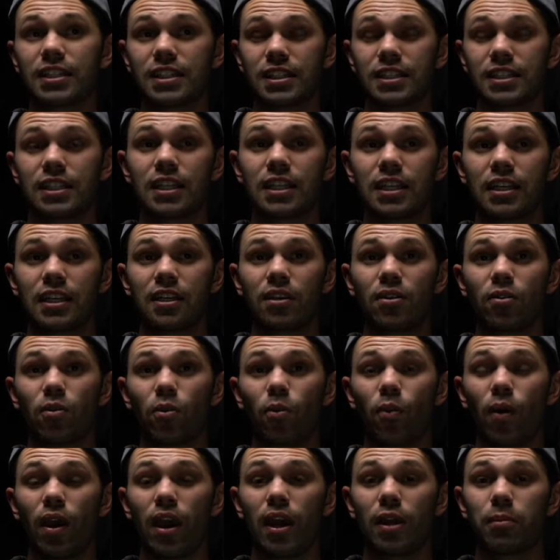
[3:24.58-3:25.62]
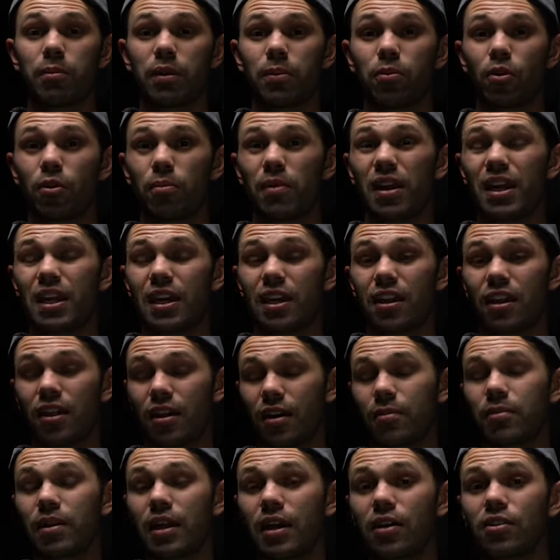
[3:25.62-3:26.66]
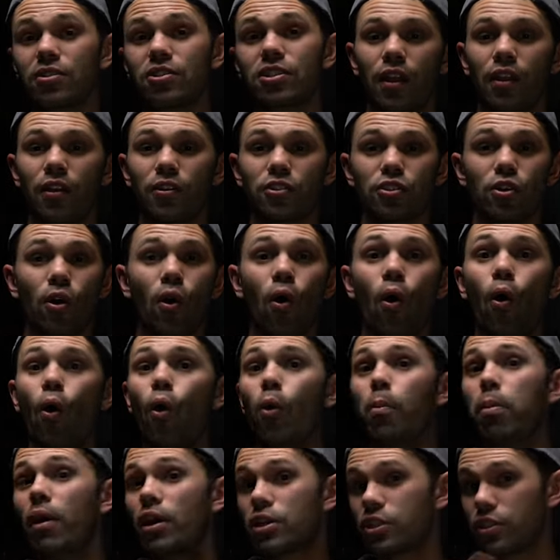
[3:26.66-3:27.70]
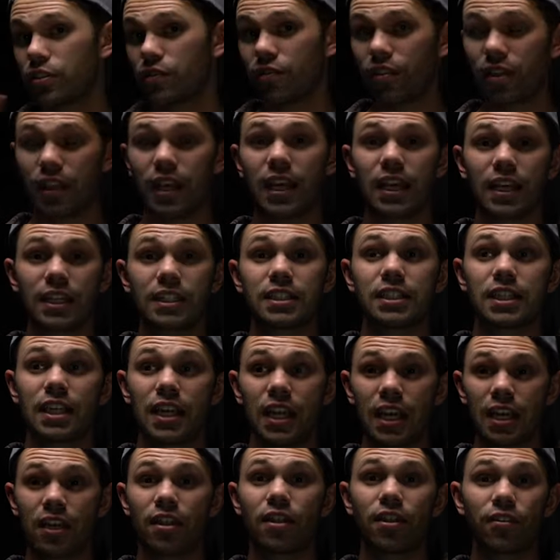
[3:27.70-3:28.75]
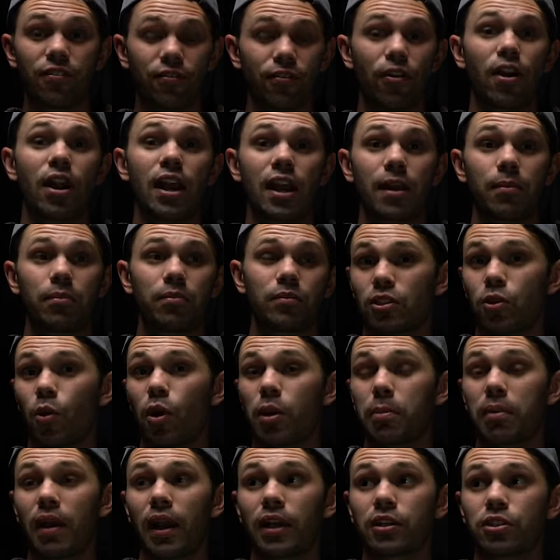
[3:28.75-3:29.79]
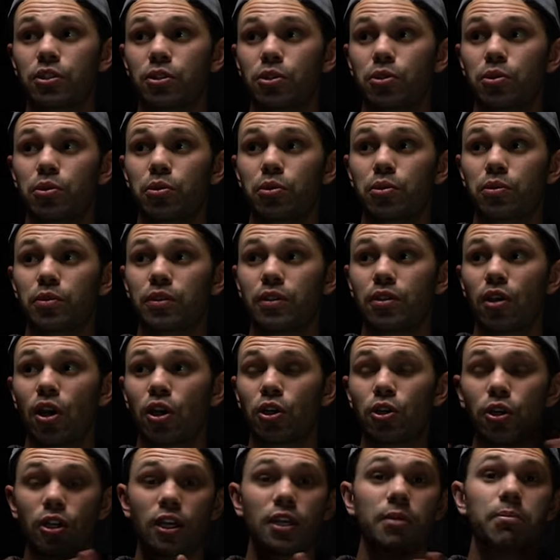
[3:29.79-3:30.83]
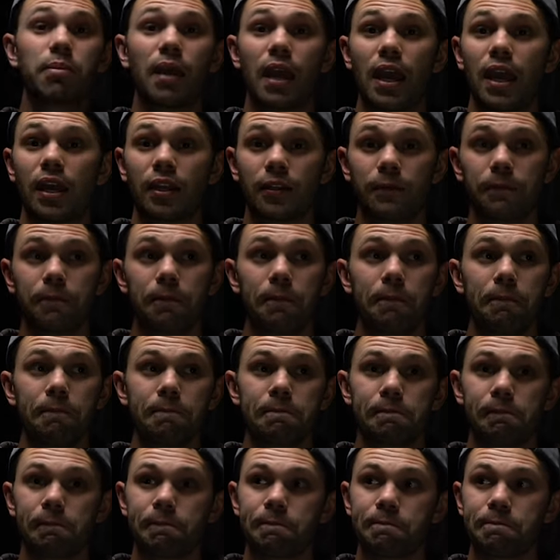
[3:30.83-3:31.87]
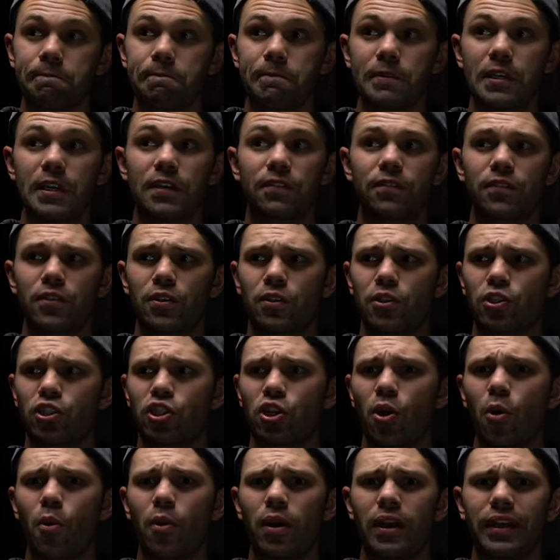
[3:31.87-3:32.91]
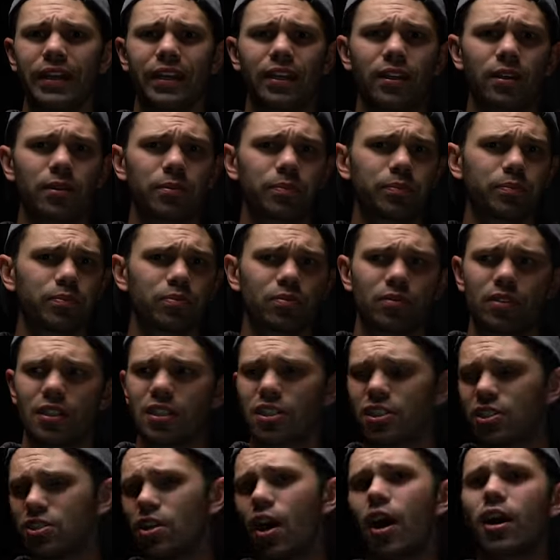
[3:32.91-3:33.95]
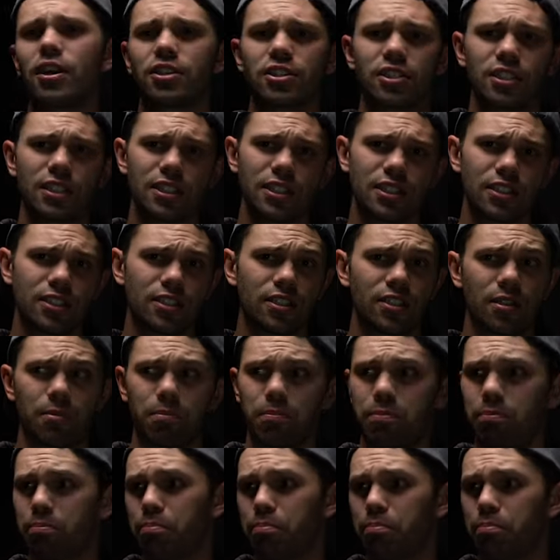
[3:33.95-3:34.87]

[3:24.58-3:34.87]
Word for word: see when people are making thumbnails, there's a whole bunch of things in the frame. Going back to a cooking pan, if you're showing the sauces, a